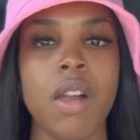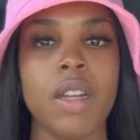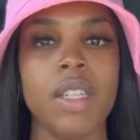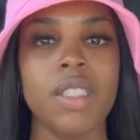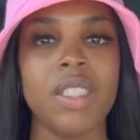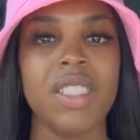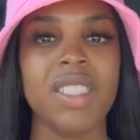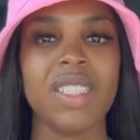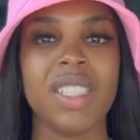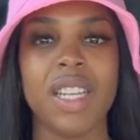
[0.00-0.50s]

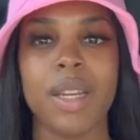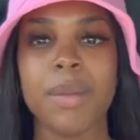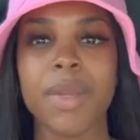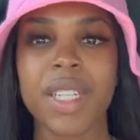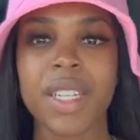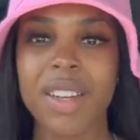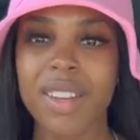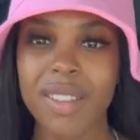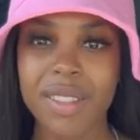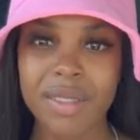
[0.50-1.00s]
Just let
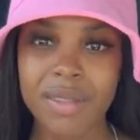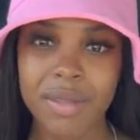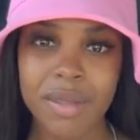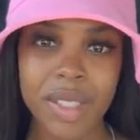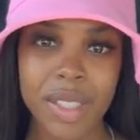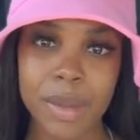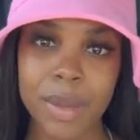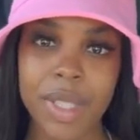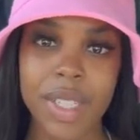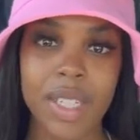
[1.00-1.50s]
me know.
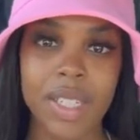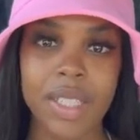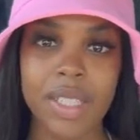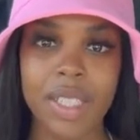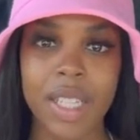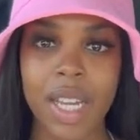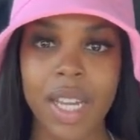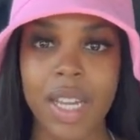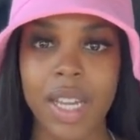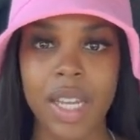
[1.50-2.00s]
To be
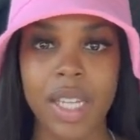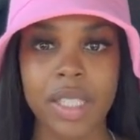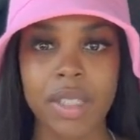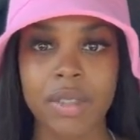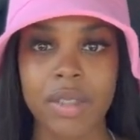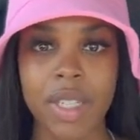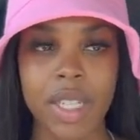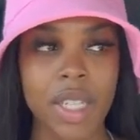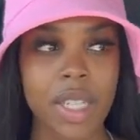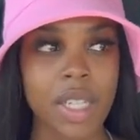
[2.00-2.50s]
honest, I can
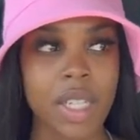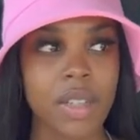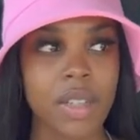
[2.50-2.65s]
answer in any